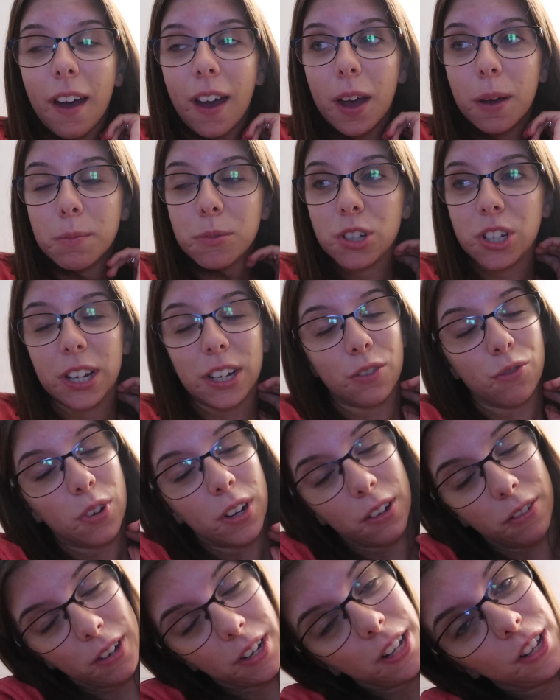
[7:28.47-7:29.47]
Um, she had a
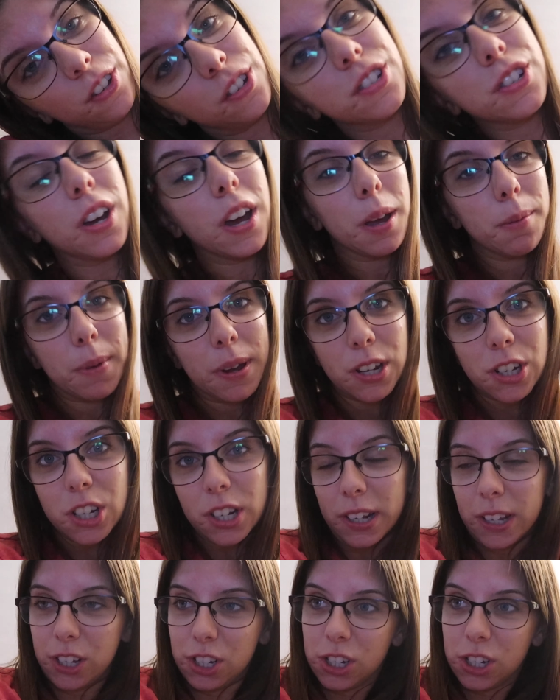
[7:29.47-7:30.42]
really, really good time actually.